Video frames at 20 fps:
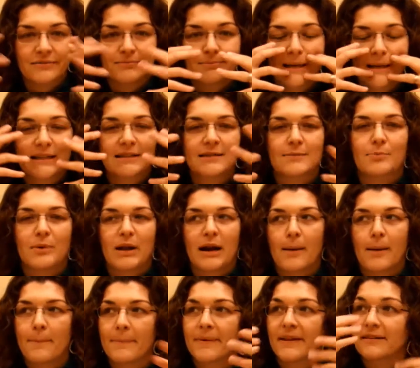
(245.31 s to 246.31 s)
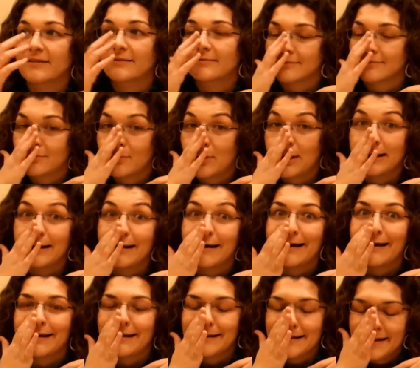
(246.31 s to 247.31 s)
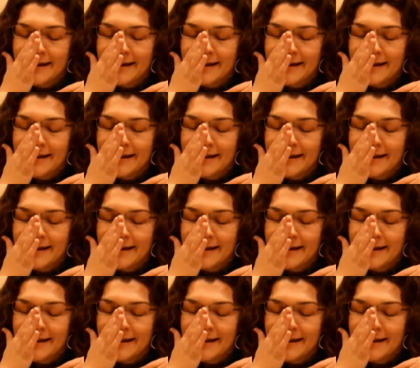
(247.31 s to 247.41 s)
by spit up and whatnot.